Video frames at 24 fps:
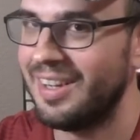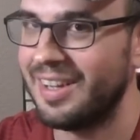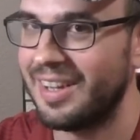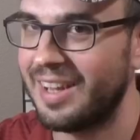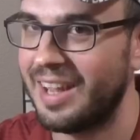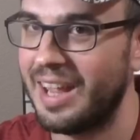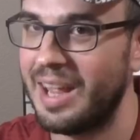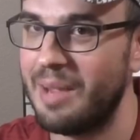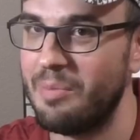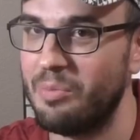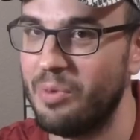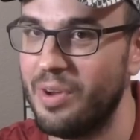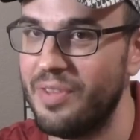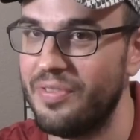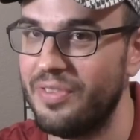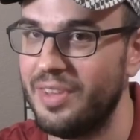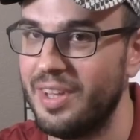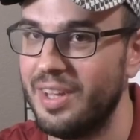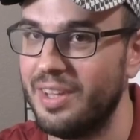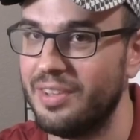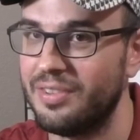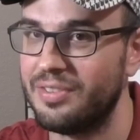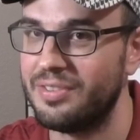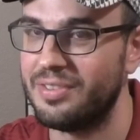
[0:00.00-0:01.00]
came with
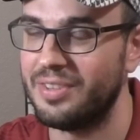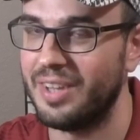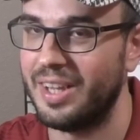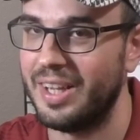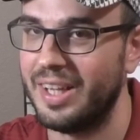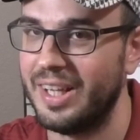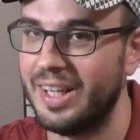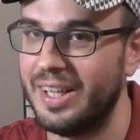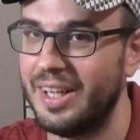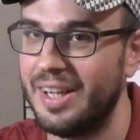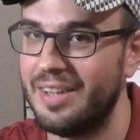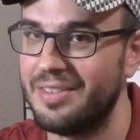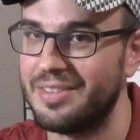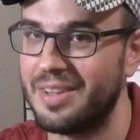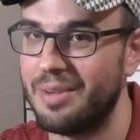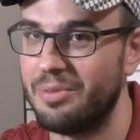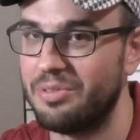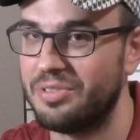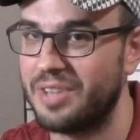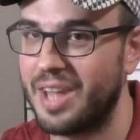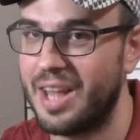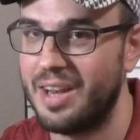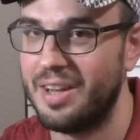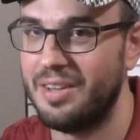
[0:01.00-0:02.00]
this as I was
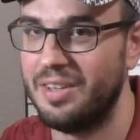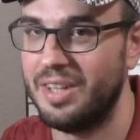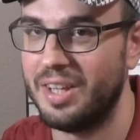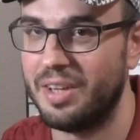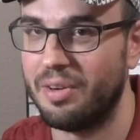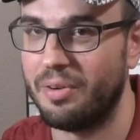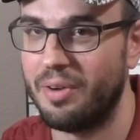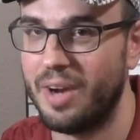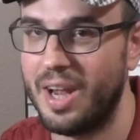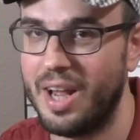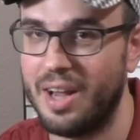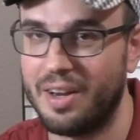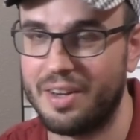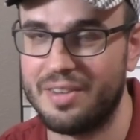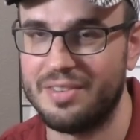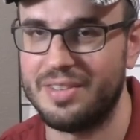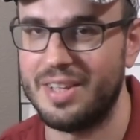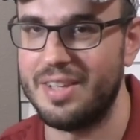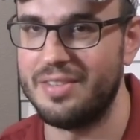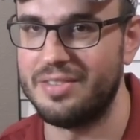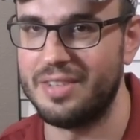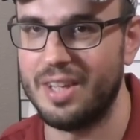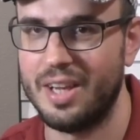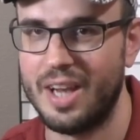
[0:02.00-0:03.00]
kind of digging around, because
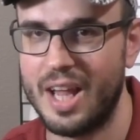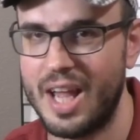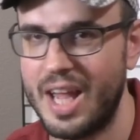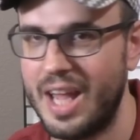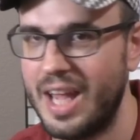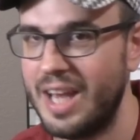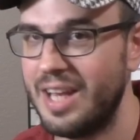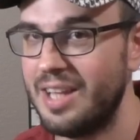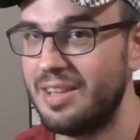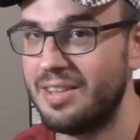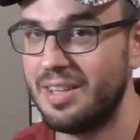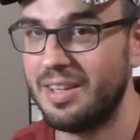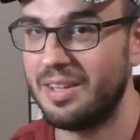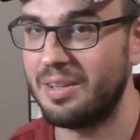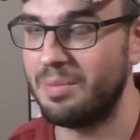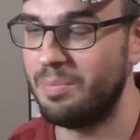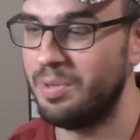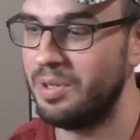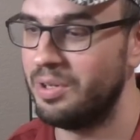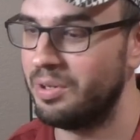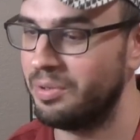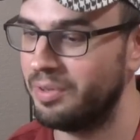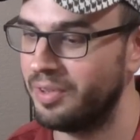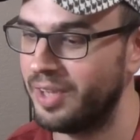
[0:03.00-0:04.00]
they said, hey, anything
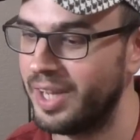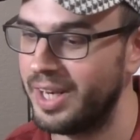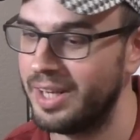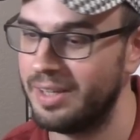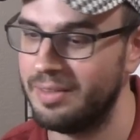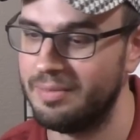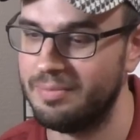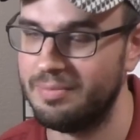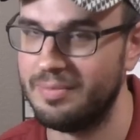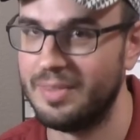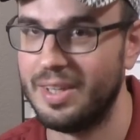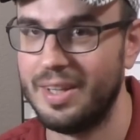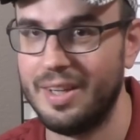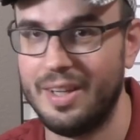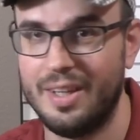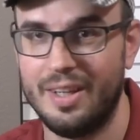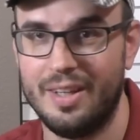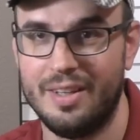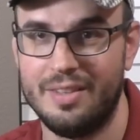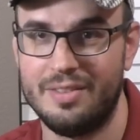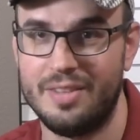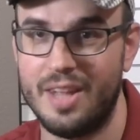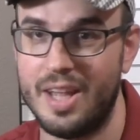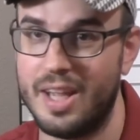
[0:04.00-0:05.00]
computer related,
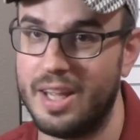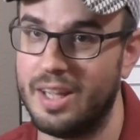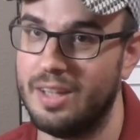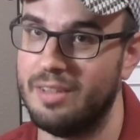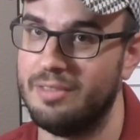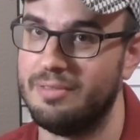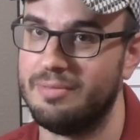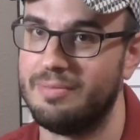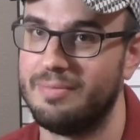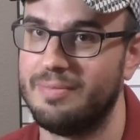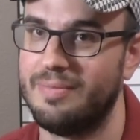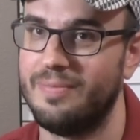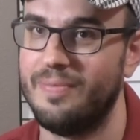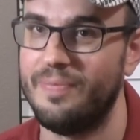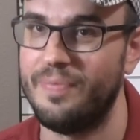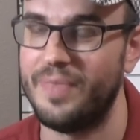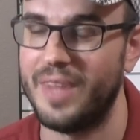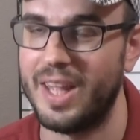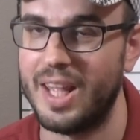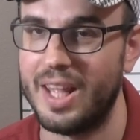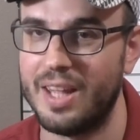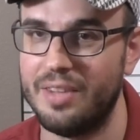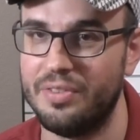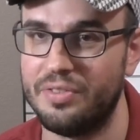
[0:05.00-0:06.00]
take it.
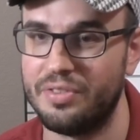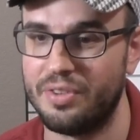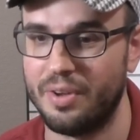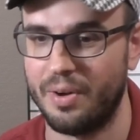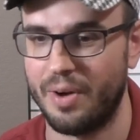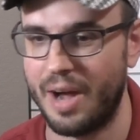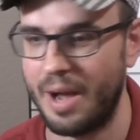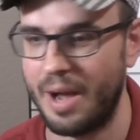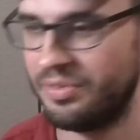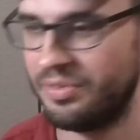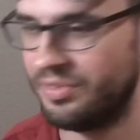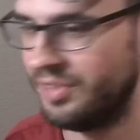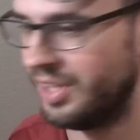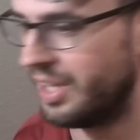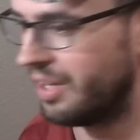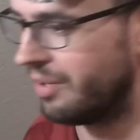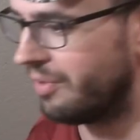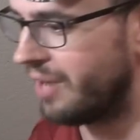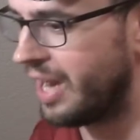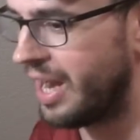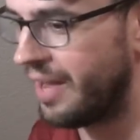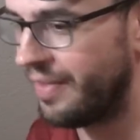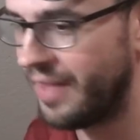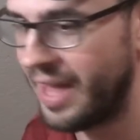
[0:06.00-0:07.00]
And so digging
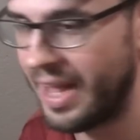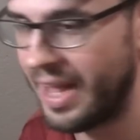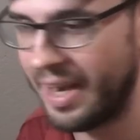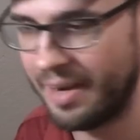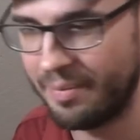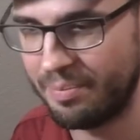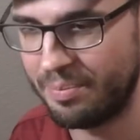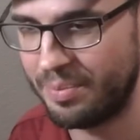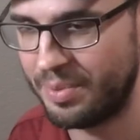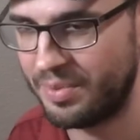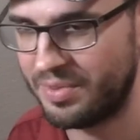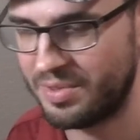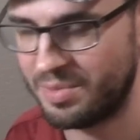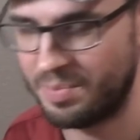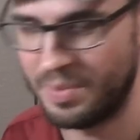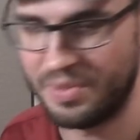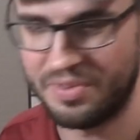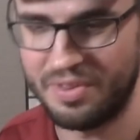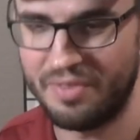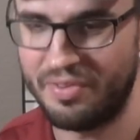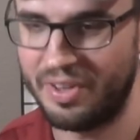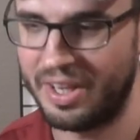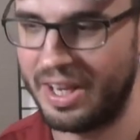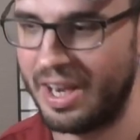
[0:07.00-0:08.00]
around that
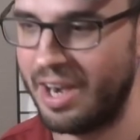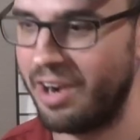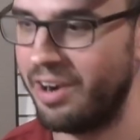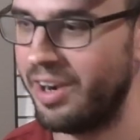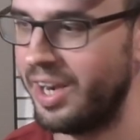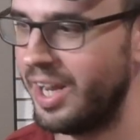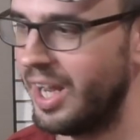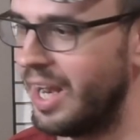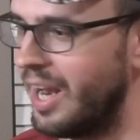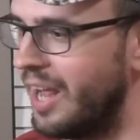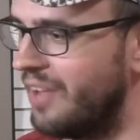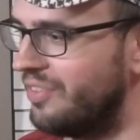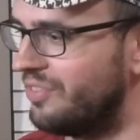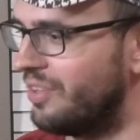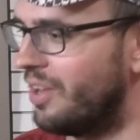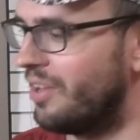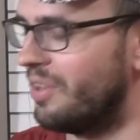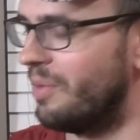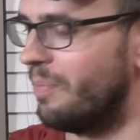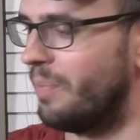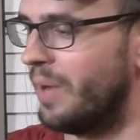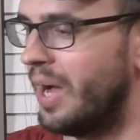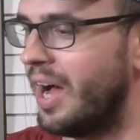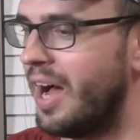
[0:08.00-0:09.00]
specific area, and I saw
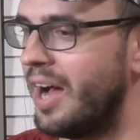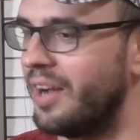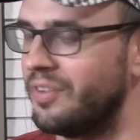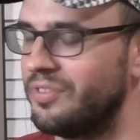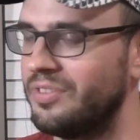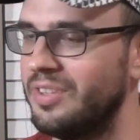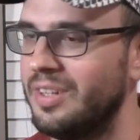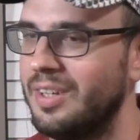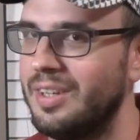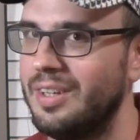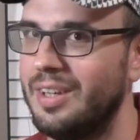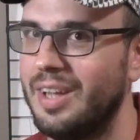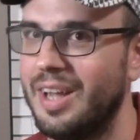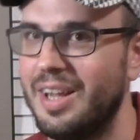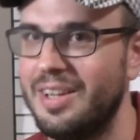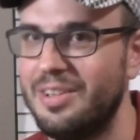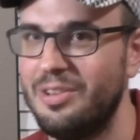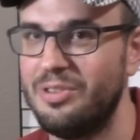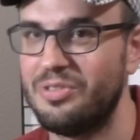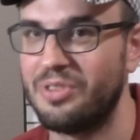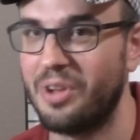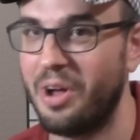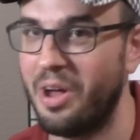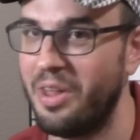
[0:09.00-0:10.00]
the box, and you
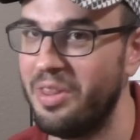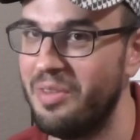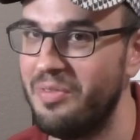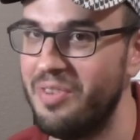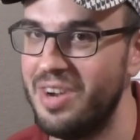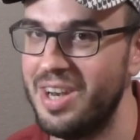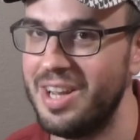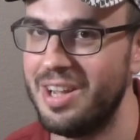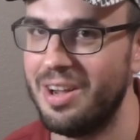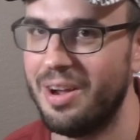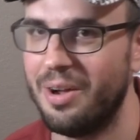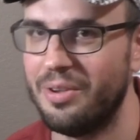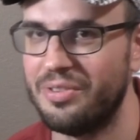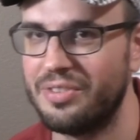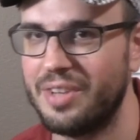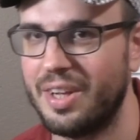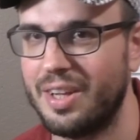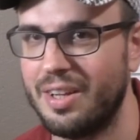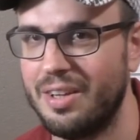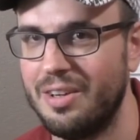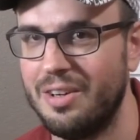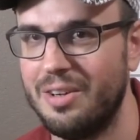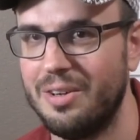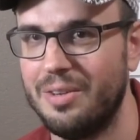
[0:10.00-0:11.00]
saw in the video, I was like,
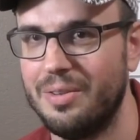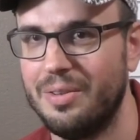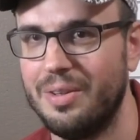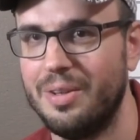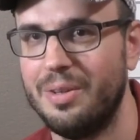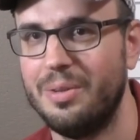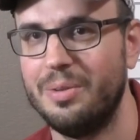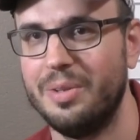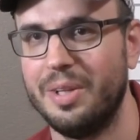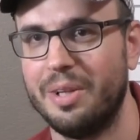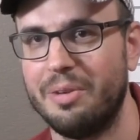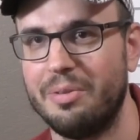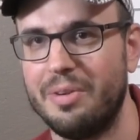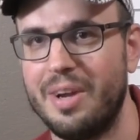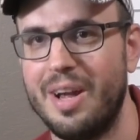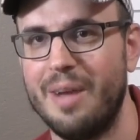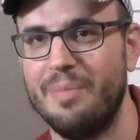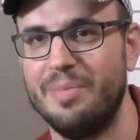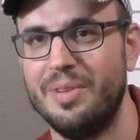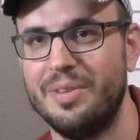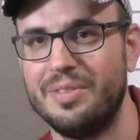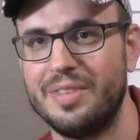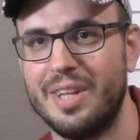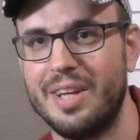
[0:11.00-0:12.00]
oh, holy crap,
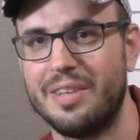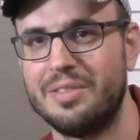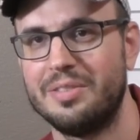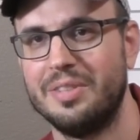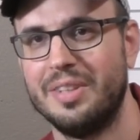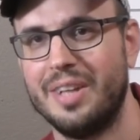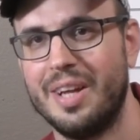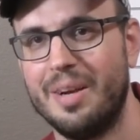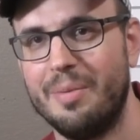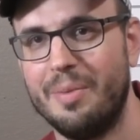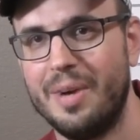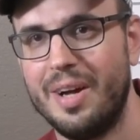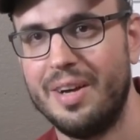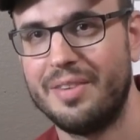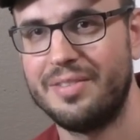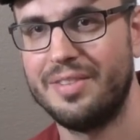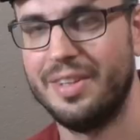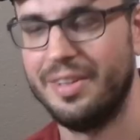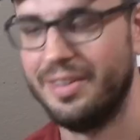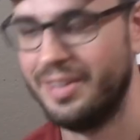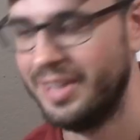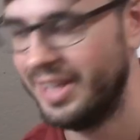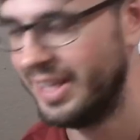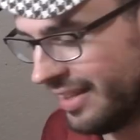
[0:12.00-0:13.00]
they've actually got a box here.
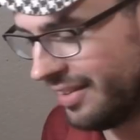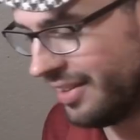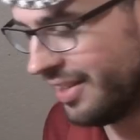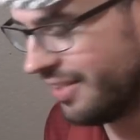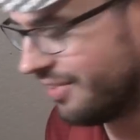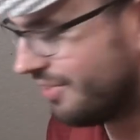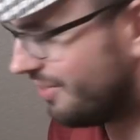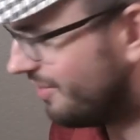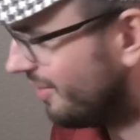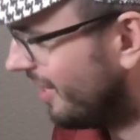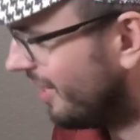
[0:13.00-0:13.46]
This,